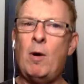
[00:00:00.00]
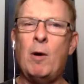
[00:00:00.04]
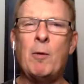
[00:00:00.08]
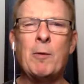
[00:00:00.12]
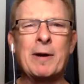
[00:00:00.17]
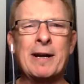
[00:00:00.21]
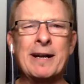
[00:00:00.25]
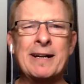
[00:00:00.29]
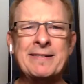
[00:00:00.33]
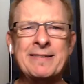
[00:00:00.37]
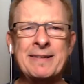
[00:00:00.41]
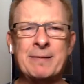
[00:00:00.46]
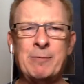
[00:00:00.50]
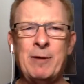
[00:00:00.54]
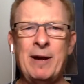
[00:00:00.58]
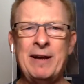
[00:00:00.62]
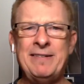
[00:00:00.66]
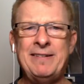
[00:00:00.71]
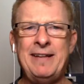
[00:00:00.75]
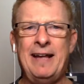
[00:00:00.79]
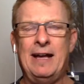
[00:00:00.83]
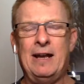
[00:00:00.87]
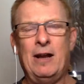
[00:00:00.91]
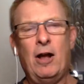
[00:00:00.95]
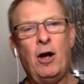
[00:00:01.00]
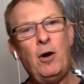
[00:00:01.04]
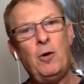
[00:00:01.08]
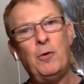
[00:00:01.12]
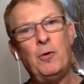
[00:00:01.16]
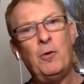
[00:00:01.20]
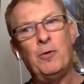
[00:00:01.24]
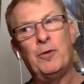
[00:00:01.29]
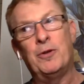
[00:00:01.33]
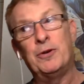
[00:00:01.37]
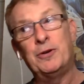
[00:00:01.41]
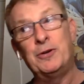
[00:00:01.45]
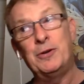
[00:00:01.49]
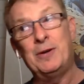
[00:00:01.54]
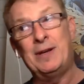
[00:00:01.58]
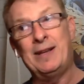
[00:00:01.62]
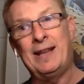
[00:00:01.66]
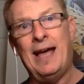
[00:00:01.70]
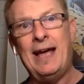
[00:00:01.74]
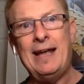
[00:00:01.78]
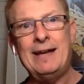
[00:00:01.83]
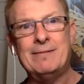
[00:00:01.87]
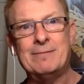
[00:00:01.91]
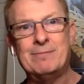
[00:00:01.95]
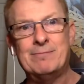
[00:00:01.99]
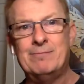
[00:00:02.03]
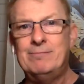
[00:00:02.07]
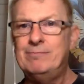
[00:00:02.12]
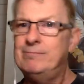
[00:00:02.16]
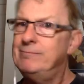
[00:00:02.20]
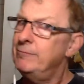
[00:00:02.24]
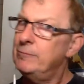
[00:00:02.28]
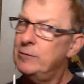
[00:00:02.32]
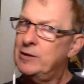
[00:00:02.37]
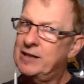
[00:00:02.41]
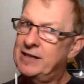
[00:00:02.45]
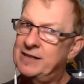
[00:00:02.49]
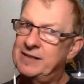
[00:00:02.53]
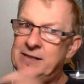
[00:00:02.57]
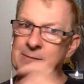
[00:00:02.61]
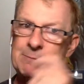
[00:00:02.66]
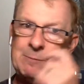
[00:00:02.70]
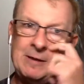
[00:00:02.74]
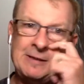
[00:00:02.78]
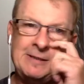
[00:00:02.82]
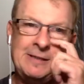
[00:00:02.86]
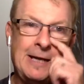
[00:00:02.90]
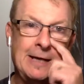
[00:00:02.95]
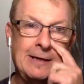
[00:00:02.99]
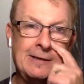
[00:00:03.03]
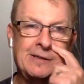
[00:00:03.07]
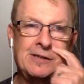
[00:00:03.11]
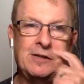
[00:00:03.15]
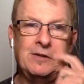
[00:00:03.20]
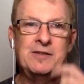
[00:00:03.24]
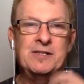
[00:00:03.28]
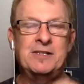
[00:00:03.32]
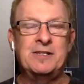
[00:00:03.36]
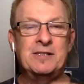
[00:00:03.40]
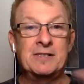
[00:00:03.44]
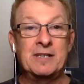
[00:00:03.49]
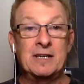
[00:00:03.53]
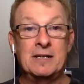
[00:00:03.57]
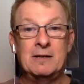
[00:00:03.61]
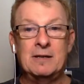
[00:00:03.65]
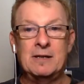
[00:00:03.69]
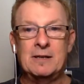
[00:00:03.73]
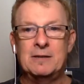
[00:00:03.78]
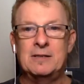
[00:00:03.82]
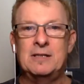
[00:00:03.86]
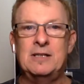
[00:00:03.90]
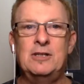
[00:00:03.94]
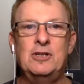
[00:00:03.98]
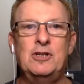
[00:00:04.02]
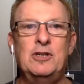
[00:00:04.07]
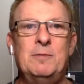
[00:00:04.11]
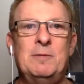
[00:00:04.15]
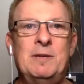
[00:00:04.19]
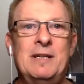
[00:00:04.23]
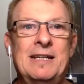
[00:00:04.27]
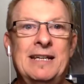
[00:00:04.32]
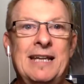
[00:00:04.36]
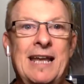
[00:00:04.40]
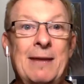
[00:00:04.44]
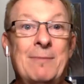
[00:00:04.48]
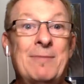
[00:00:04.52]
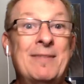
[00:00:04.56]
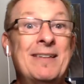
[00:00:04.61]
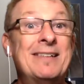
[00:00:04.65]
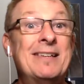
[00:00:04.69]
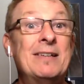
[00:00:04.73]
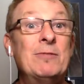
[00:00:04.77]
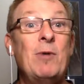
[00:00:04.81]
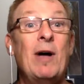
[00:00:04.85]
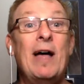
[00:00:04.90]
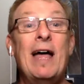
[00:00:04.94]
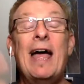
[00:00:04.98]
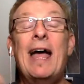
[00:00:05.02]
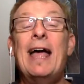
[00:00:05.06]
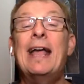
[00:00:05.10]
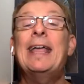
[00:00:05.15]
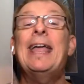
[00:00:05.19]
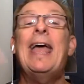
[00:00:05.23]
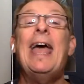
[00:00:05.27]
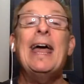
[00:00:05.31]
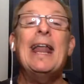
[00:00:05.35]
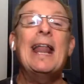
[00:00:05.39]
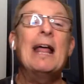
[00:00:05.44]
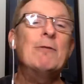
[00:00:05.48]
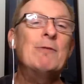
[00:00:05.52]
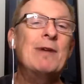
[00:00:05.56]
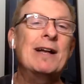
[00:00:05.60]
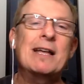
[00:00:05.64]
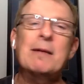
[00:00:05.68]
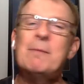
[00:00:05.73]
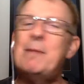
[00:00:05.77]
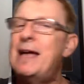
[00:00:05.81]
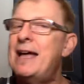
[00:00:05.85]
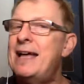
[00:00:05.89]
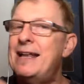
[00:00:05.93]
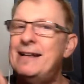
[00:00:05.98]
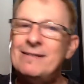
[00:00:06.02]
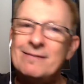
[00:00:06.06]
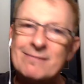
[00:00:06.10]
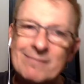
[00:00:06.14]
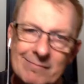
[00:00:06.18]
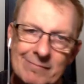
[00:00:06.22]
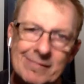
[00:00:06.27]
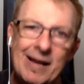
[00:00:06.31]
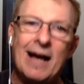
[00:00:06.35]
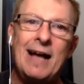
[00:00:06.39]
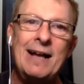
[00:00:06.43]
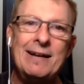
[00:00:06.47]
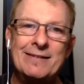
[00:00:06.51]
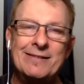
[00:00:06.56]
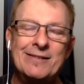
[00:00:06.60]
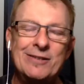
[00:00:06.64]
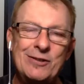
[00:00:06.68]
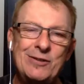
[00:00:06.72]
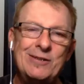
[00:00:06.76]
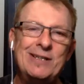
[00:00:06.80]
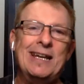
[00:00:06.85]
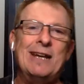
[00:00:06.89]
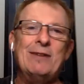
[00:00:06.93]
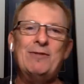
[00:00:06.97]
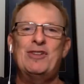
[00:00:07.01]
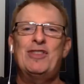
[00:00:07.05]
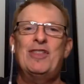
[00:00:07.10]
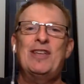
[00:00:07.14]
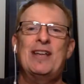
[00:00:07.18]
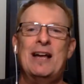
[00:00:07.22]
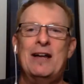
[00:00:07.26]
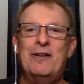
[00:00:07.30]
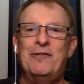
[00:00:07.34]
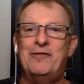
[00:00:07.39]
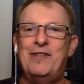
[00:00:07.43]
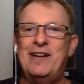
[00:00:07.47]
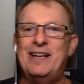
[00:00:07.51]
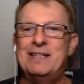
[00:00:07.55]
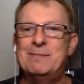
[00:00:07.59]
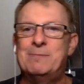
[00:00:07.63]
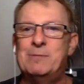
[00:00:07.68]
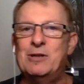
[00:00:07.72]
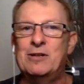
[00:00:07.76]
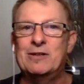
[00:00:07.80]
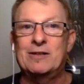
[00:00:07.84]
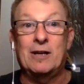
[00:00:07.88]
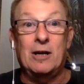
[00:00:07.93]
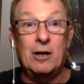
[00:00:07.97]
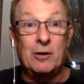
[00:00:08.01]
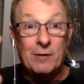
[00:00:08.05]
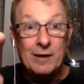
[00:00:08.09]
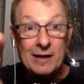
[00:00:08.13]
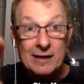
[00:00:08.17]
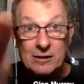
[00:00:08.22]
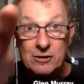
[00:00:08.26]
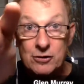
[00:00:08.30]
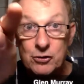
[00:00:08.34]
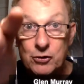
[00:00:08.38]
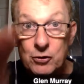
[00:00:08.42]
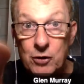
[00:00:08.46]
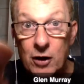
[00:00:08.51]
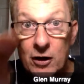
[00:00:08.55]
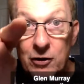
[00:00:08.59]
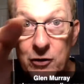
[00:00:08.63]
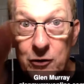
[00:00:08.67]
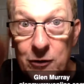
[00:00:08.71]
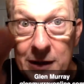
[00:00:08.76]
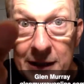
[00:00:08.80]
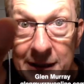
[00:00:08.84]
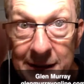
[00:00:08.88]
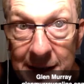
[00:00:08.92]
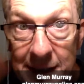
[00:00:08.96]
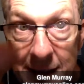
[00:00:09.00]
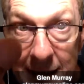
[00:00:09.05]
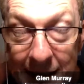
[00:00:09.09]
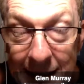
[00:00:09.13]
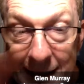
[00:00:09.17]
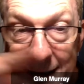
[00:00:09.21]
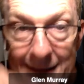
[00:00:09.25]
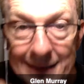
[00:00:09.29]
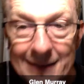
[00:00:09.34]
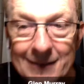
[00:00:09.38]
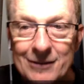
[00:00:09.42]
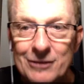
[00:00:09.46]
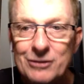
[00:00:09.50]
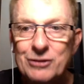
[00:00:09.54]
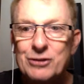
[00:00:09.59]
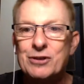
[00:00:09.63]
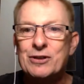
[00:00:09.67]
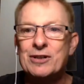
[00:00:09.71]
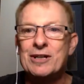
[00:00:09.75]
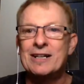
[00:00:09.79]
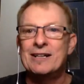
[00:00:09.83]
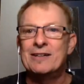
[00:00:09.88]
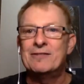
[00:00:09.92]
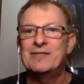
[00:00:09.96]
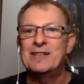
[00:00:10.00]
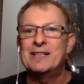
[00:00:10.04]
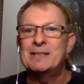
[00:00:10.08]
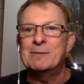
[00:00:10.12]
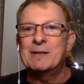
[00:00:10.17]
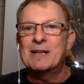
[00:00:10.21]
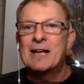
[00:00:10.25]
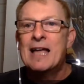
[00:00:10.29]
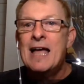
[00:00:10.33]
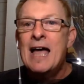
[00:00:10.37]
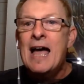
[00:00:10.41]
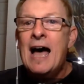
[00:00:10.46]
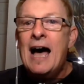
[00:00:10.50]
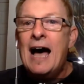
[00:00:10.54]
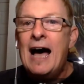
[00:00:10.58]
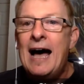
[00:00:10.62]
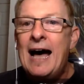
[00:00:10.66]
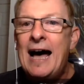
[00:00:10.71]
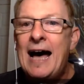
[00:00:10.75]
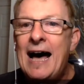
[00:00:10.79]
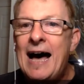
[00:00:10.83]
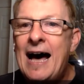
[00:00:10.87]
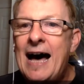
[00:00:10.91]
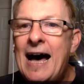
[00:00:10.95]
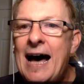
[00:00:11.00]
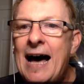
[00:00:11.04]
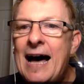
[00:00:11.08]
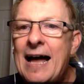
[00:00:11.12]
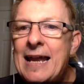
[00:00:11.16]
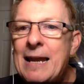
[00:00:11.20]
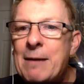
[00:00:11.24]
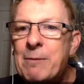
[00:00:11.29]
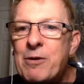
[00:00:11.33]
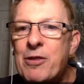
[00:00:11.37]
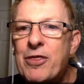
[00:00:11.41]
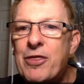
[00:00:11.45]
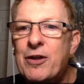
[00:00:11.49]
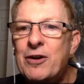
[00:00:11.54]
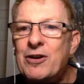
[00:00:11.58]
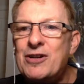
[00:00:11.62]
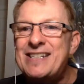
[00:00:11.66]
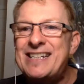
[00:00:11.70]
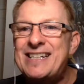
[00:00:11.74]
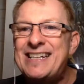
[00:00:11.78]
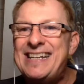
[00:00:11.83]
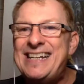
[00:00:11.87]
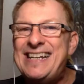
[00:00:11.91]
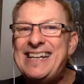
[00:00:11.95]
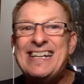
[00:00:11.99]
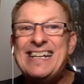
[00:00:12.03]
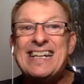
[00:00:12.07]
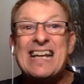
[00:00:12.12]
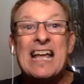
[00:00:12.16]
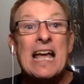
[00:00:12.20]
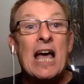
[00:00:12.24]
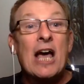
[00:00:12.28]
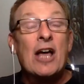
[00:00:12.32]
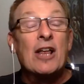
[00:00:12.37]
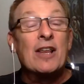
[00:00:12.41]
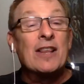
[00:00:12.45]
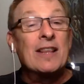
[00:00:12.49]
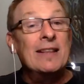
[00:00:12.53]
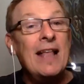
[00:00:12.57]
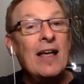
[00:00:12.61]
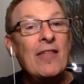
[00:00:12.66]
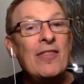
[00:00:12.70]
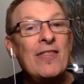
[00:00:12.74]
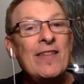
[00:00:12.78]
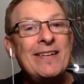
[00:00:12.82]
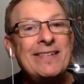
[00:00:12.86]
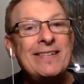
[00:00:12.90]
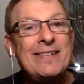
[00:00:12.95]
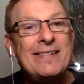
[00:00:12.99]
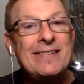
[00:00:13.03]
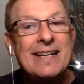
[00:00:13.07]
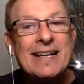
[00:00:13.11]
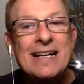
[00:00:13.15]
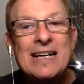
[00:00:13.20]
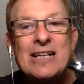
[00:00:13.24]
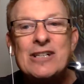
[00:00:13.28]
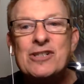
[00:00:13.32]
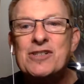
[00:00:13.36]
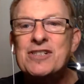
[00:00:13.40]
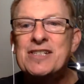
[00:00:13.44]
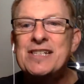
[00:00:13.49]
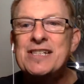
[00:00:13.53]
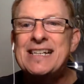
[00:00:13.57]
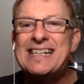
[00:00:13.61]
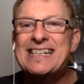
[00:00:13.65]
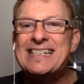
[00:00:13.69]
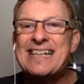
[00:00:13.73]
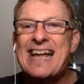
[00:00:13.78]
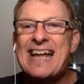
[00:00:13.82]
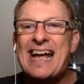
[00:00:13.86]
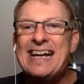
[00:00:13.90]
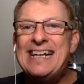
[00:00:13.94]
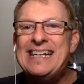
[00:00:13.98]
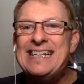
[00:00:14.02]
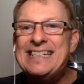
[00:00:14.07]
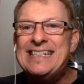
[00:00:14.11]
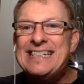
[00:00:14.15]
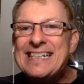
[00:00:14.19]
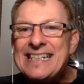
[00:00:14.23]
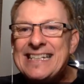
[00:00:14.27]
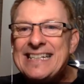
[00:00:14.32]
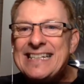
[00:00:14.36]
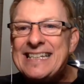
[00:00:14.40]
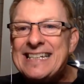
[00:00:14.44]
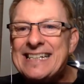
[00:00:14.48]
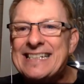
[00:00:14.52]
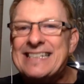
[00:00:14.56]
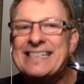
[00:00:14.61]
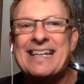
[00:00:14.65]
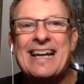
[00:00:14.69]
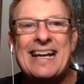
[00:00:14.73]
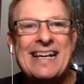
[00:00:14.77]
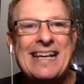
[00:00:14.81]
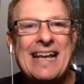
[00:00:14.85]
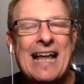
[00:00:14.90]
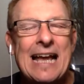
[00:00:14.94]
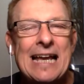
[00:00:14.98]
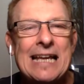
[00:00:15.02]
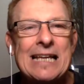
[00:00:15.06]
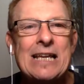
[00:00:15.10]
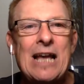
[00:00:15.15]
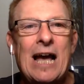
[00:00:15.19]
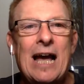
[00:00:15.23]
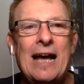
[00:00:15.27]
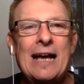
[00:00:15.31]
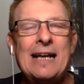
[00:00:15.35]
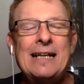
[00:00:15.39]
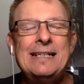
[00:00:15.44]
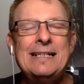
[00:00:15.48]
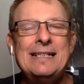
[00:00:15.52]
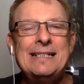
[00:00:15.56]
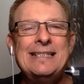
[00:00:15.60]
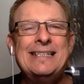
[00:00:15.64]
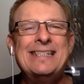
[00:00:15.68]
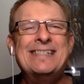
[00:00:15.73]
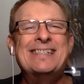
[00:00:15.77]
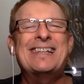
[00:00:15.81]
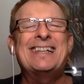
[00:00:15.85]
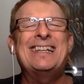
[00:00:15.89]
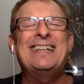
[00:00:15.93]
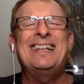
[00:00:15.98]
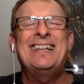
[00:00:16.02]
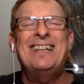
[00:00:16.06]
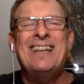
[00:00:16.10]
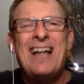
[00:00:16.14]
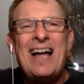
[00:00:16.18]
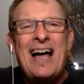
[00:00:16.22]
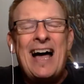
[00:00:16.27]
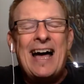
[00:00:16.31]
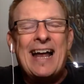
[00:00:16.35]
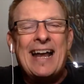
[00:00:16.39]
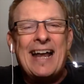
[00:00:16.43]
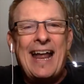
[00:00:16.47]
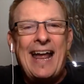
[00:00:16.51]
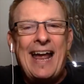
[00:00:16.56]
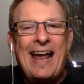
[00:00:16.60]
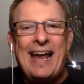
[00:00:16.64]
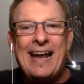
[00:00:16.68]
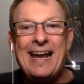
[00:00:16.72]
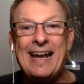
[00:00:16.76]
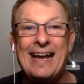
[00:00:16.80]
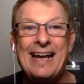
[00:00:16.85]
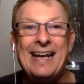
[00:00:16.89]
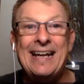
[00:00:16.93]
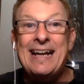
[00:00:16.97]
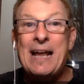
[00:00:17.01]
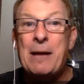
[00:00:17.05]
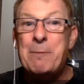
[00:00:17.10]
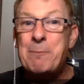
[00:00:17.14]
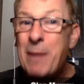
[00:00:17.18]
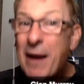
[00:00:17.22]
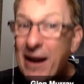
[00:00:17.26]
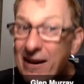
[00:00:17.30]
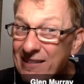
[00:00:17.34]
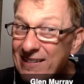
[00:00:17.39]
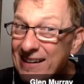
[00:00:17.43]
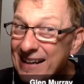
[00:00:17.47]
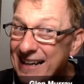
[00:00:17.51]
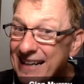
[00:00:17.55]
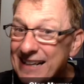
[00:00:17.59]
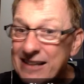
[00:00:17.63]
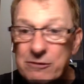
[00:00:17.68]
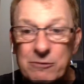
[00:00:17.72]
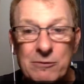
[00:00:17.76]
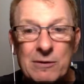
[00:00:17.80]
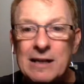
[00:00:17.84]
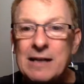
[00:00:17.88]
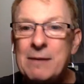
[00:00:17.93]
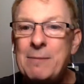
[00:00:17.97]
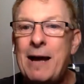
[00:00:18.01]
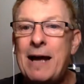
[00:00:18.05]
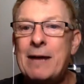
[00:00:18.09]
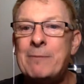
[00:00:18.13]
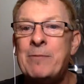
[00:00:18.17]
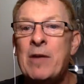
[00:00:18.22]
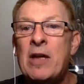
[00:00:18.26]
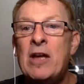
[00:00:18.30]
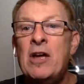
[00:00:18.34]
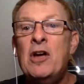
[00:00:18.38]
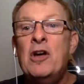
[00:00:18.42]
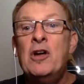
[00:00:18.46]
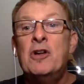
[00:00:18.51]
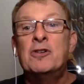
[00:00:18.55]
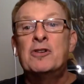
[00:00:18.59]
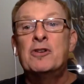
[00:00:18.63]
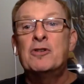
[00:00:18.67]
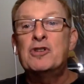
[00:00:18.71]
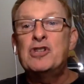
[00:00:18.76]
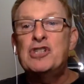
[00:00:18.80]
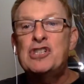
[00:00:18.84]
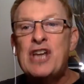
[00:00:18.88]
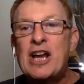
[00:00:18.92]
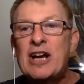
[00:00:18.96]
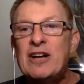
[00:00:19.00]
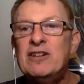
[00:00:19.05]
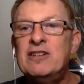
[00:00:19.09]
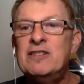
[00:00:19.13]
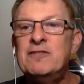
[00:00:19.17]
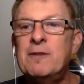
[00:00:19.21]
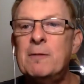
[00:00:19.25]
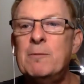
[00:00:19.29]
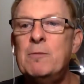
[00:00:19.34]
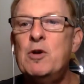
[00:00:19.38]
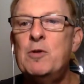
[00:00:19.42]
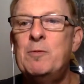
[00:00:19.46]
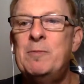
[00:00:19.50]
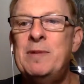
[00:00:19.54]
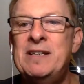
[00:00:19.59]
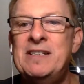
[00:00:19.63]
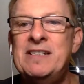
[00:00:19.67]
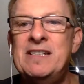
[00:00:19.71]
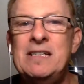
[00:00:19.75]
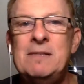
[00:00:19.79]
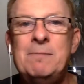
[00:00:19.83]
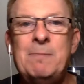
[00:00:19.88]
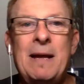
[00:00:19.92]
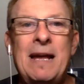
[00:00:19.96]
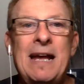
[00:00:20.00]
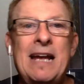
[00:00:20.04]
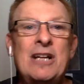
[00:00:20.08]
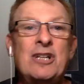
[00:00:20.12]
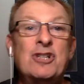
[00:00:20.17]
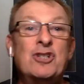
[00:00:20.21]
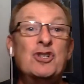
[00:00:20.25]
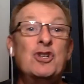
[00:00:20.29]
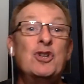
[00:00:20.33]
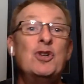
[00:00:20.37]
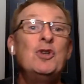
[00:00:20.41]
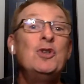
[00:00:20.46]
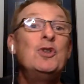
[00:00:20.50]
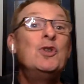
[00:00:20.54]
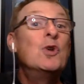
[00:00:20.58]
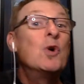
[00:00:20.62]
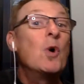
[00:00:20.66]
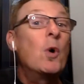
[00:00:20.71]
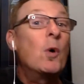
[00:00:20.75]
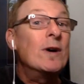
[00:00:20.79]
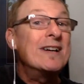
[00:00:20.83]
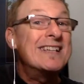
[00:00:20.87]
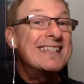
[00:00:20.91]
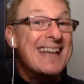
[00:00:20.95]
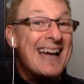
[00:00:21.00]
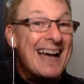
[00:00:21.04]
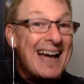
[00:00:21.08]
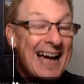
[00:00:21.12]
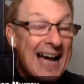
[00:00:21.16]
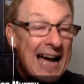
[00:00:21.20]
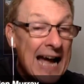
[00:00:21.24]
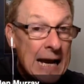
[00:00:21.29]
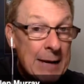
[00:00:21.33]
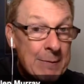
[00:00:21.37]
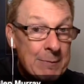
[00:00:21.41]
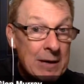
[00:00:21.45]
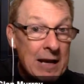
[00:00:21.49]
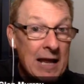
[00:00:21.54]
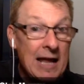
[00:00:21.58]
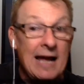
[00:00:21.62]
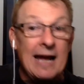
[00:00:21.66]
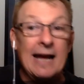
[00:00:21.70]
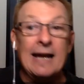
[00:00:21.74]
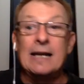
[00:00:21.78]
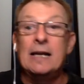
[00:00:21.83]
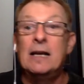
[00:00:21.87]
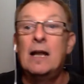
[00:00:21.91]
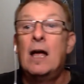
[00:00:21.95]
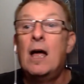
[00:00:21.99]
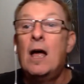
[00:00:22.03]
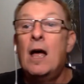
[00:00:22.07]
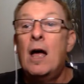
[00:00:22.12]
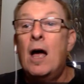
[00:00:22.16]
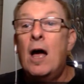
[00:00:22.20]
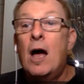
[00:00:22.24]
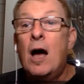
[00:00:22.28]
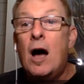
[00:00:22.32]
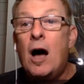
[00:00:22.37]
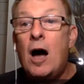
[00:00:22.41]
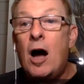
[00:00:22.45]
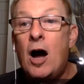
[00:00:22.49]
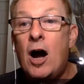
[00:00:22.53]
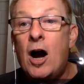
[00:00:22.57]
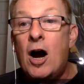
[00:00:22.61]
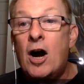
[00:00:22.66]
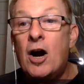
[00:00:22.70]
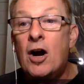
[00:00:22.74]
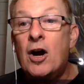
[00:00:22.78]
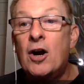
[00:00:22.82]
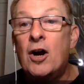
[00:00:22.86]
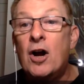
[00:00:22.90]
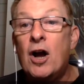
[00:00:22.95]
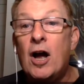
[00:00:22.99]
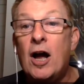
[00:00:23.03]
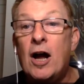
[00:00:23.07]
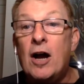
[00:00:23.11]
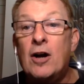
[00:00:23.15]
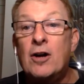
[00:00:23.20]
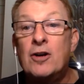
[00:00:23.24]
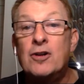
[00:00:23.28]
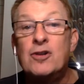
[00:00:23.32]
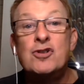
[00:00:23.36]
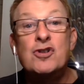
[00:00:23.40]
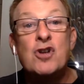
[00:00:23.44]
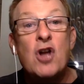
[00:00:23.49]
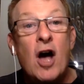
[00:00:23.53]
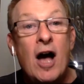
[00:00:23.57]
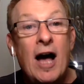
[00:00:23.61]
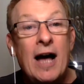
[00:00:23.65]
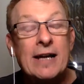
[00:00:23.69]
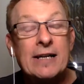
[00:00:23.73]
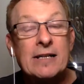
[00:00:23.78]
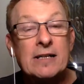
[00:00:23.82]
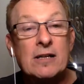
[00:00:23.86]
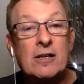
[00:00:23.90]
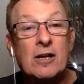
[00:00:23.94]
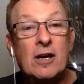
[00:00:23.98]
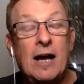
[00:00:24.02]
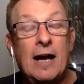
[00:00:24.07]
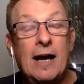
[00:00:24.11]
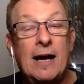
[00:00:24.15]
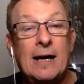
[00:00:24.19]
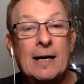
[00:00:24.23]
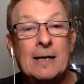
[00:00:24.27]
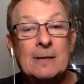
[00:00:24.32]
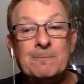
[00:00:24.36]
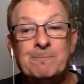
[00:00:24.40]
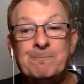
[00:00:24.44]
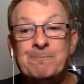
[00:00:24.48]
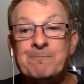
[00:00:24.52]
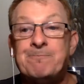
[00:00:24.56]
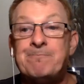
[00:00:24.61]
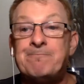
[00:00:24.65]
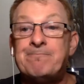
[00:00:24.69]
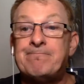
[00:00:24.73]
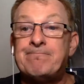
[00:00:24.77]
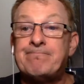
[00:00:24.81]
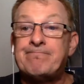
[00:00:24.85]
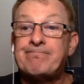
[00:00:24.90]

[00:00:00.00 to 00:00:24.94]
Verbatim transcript: well, we're going to suppress that. Oh, they're doing that. Mm, we're going to suppress that. So it's just going to continue to be a game. This is why, again, I recommend not doing everything on Facebook. All right. You, are you listening? Don't do it all on Facebook. Uh, number 13. Now, this is interesting because I did this. I, I, I did this a lot, and apparently it's really bad. So, shares from your business page to your timeline are, are not. Um,